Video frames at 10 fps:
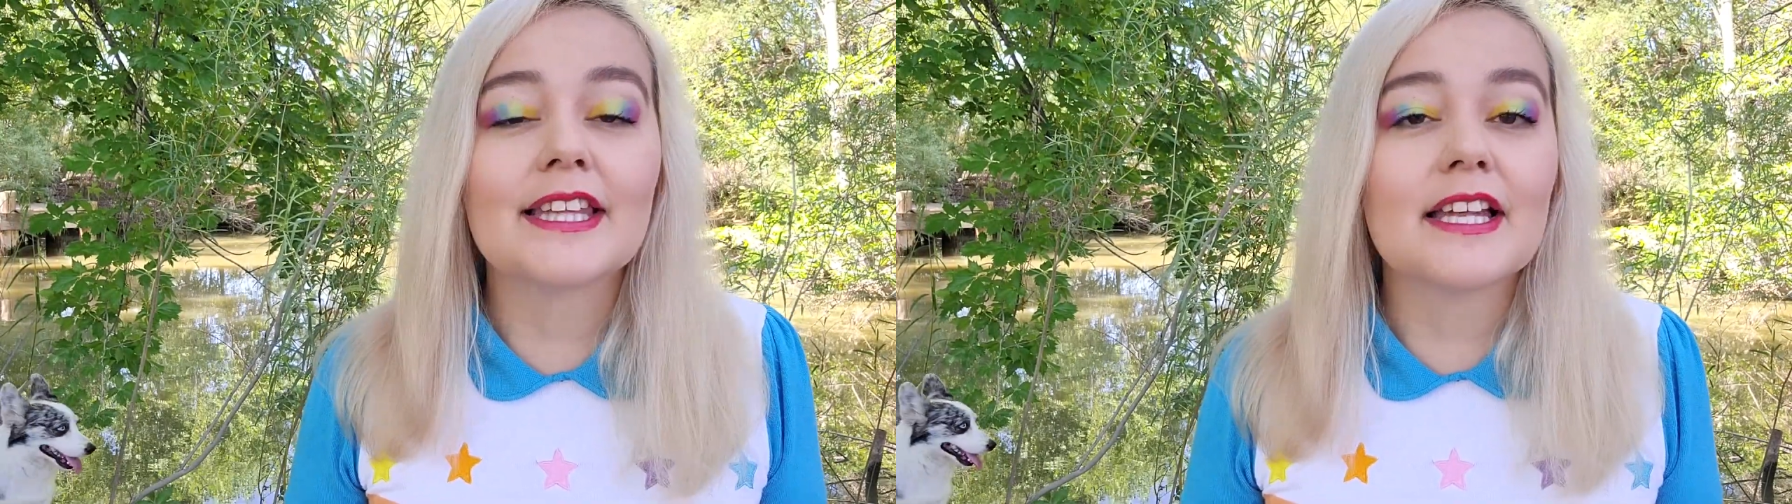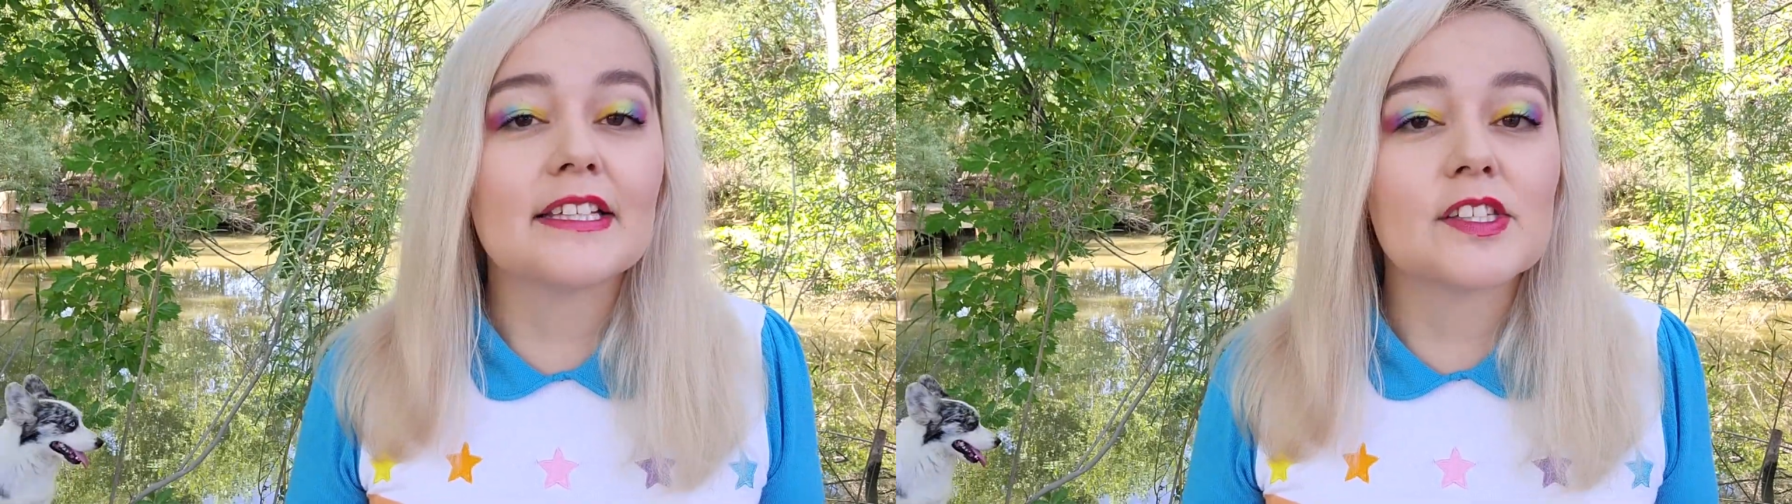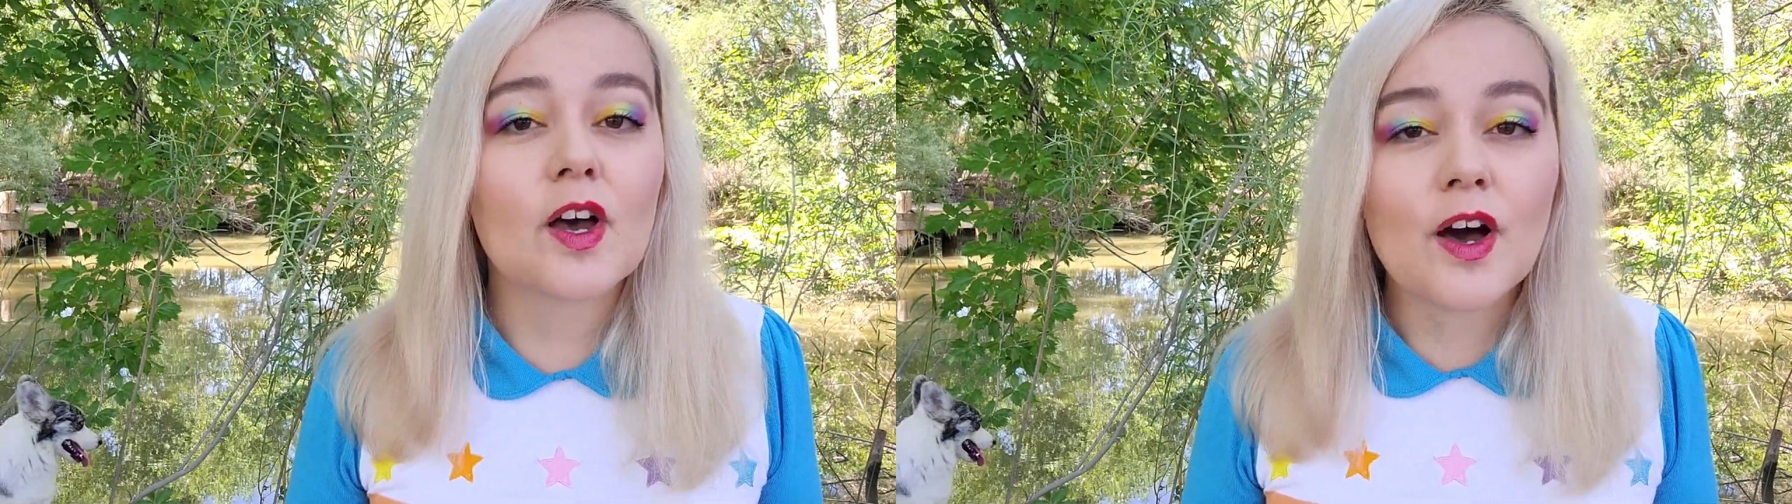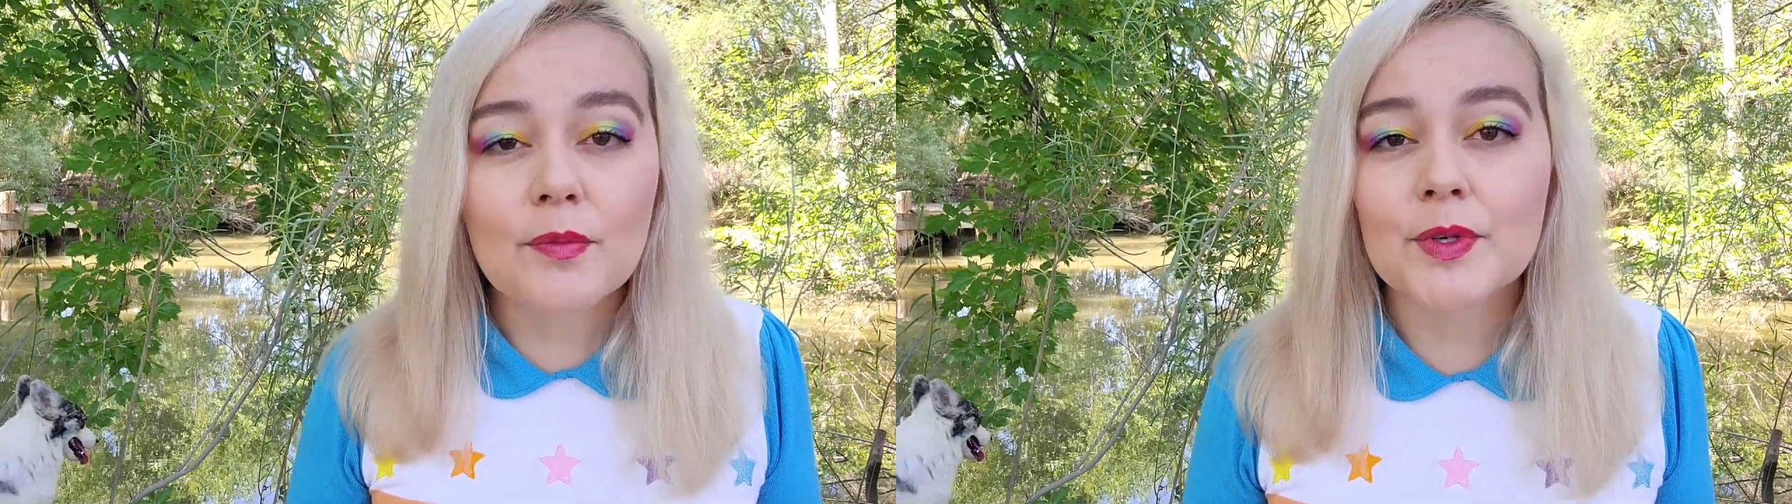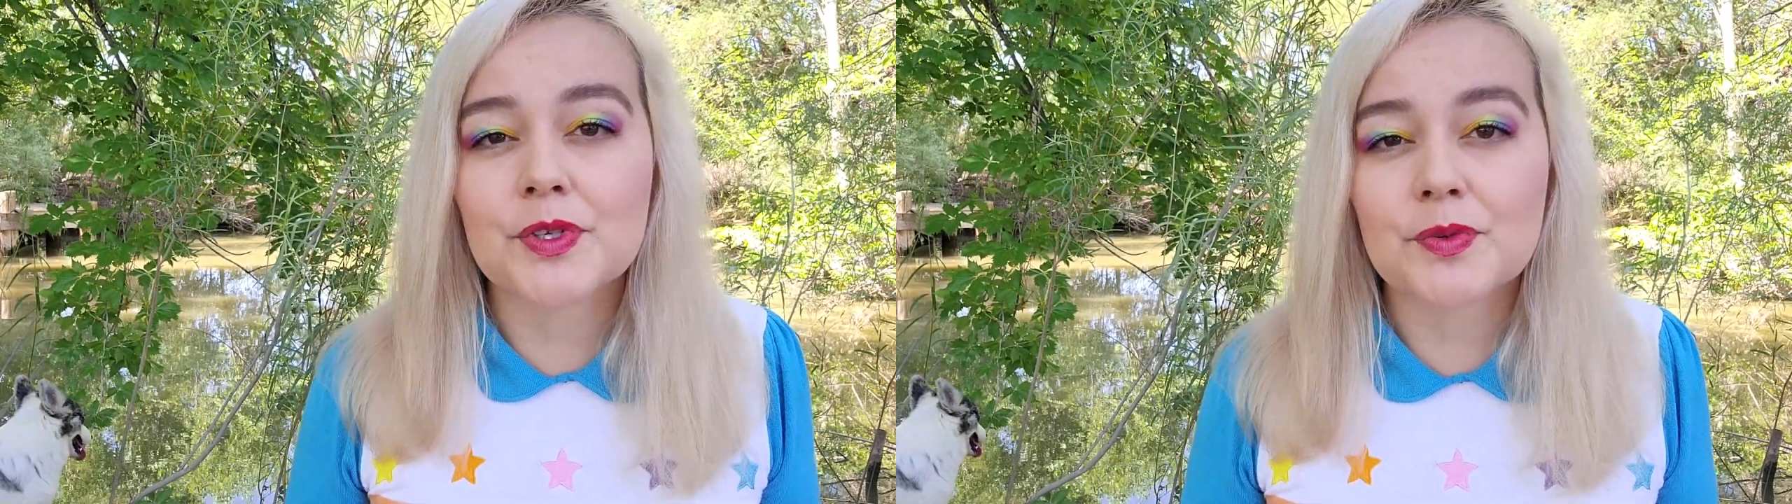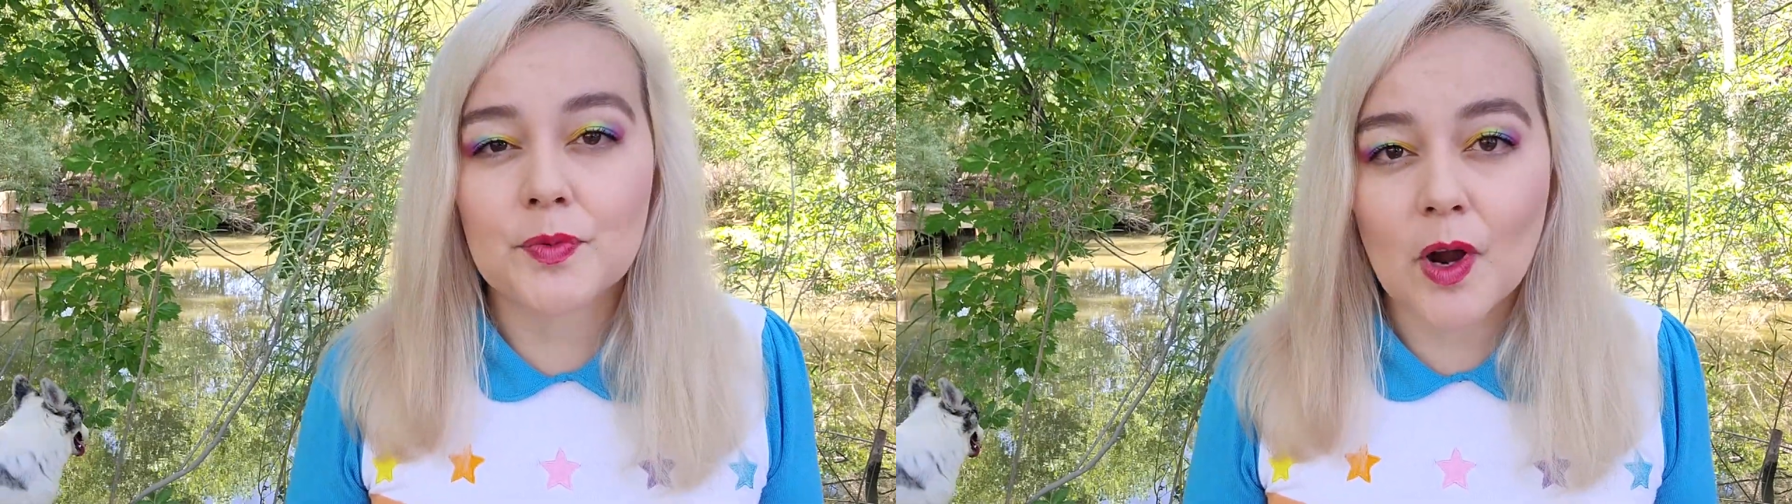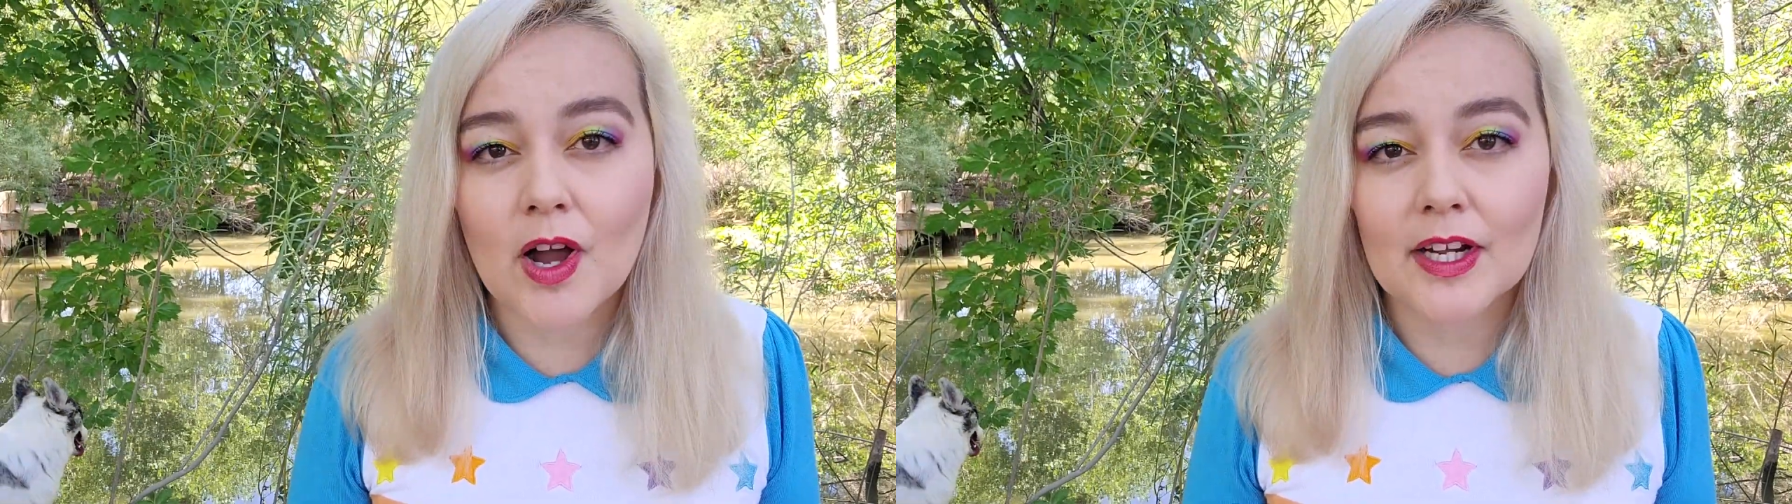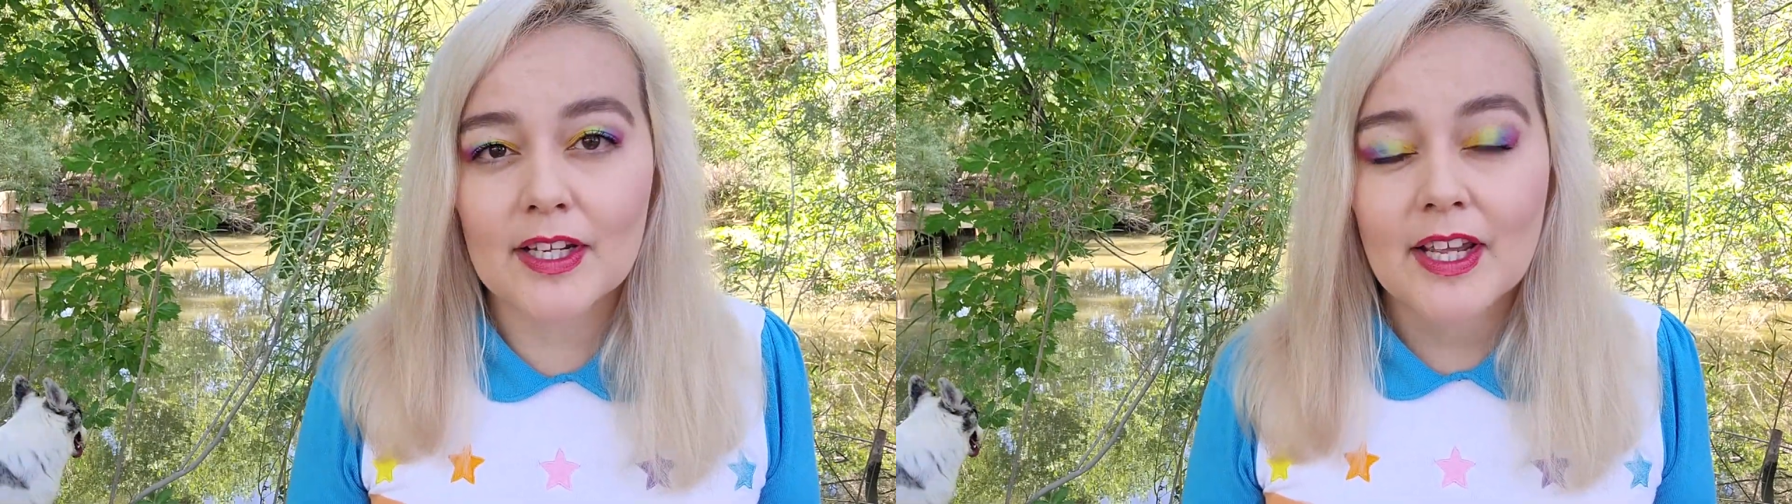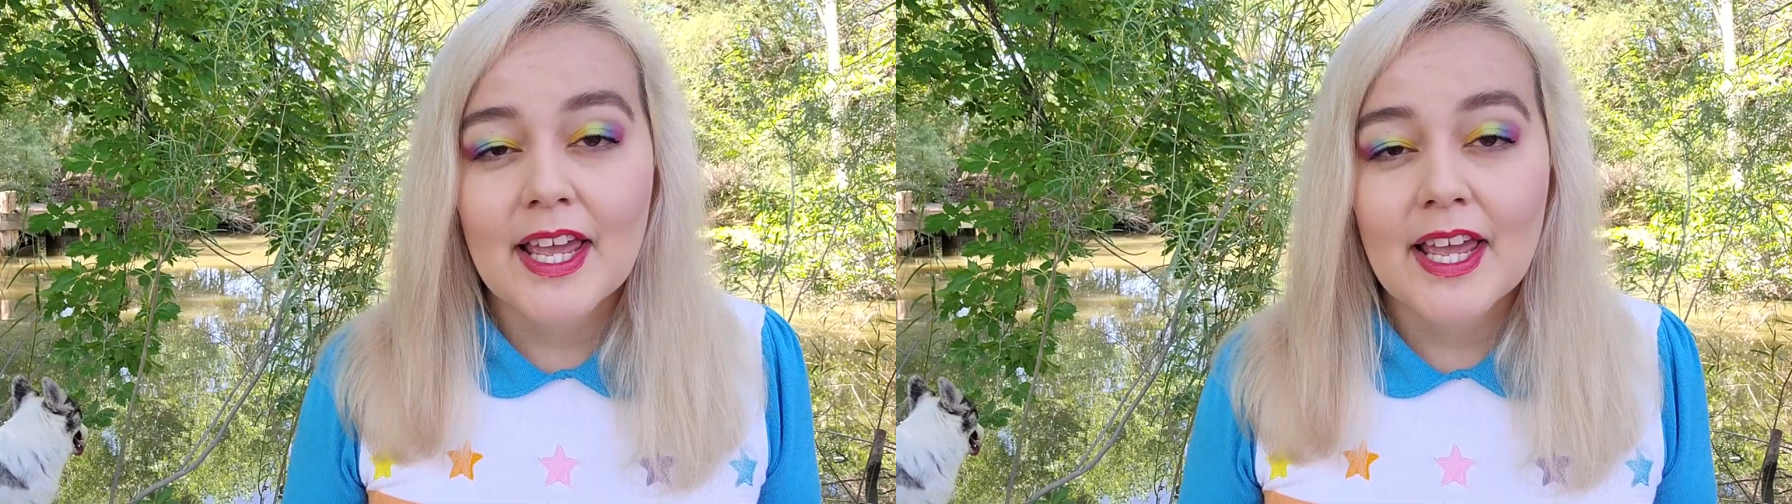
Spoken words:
that it's almost wrong.